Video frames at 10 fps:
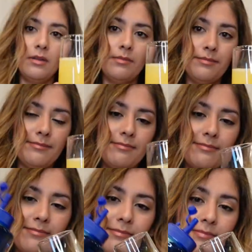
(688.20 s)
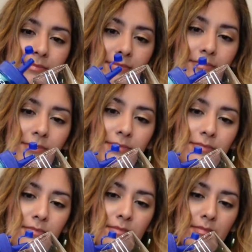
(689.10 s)

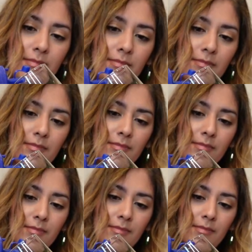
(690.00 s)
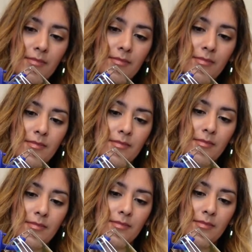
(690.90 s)

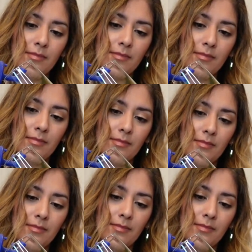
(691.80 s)
[no speech]